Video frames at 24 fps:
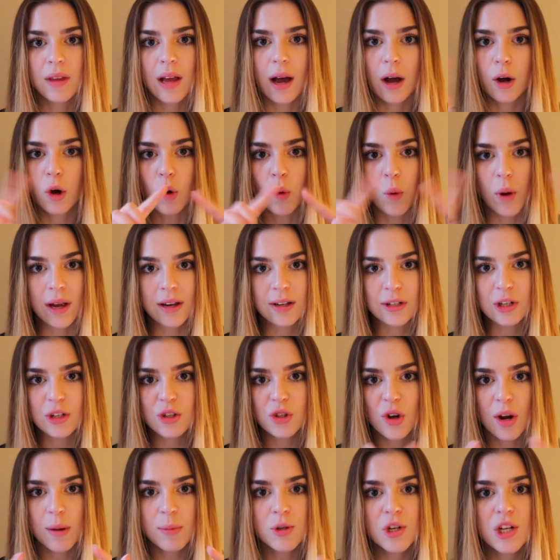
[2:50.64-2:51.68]
a quick
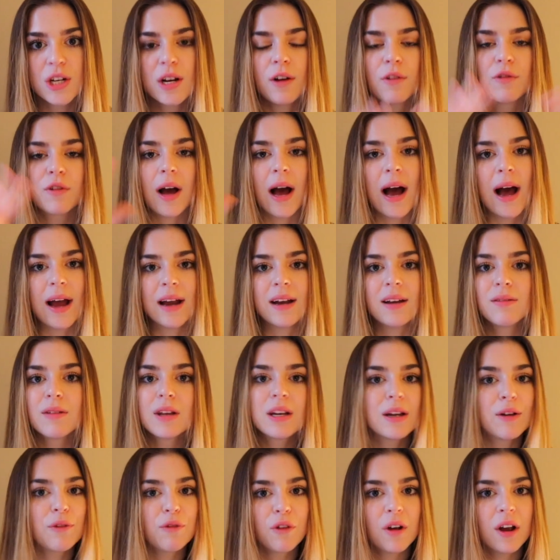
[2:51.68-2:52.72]
description of kind of the
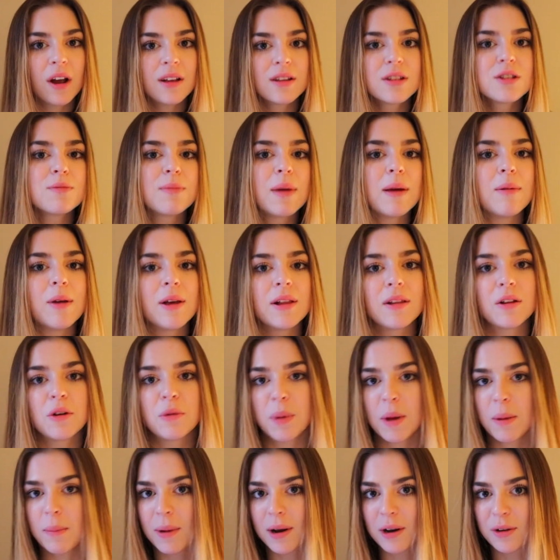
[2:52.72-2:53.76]
difference, maybe a little
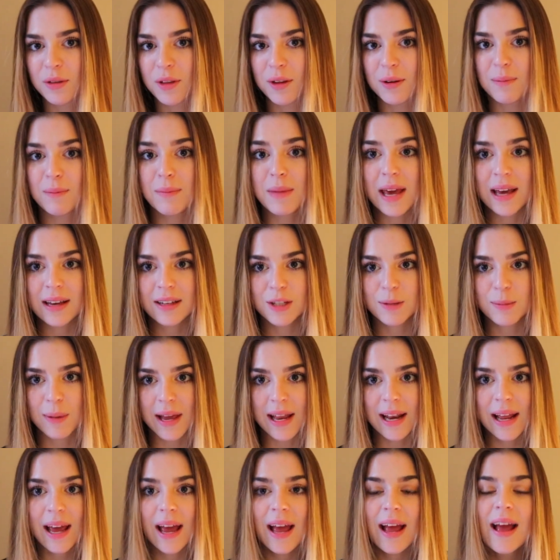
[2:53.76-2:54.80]
bit better than me
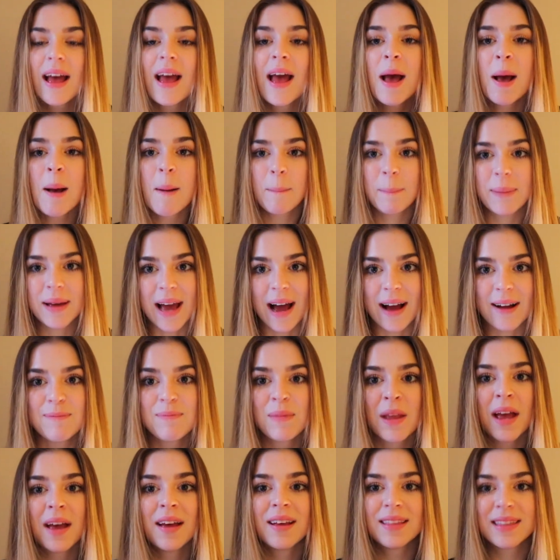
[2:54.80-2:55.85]
explaining it. But yeah,
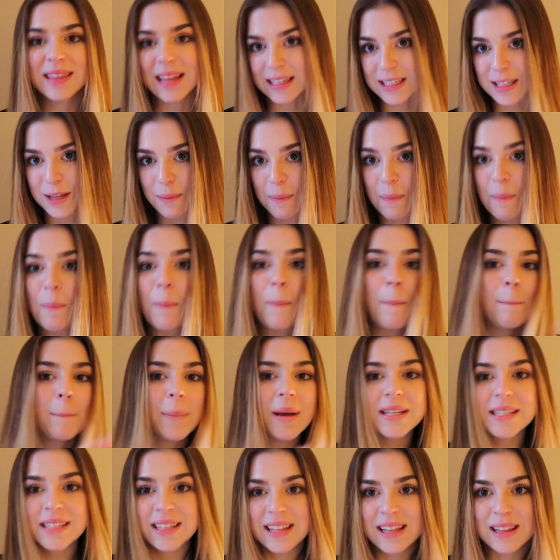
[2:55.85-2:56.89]
that's
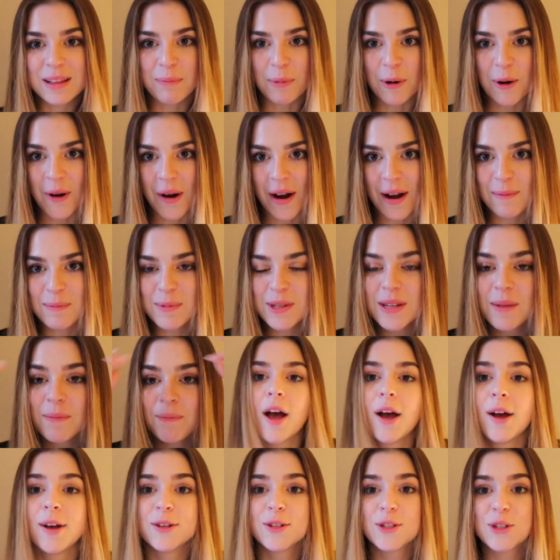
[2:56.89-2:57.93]
basically the programs.
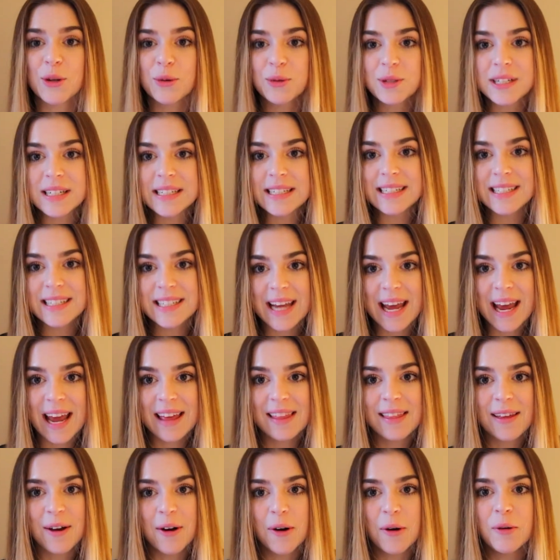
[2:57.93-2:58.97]
So
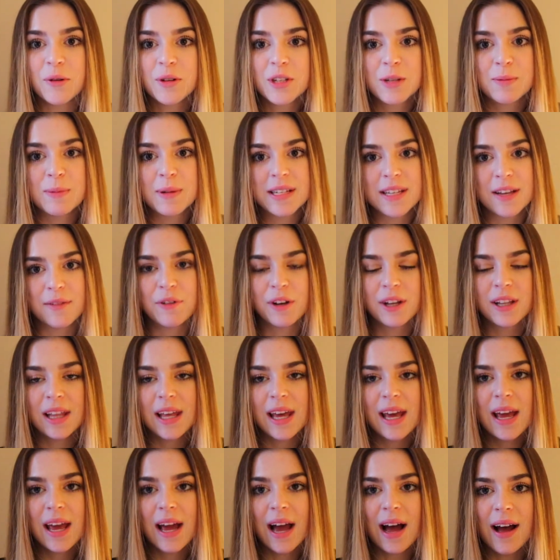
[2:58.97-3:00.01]
today though,
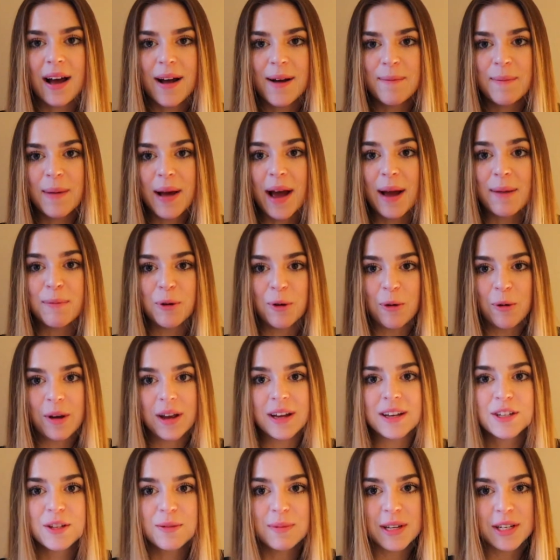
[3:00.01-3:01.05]
specifically, I'm
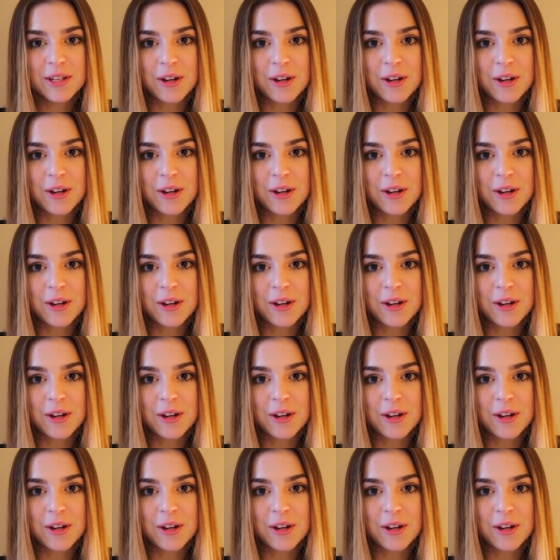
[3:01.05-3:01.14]
going to be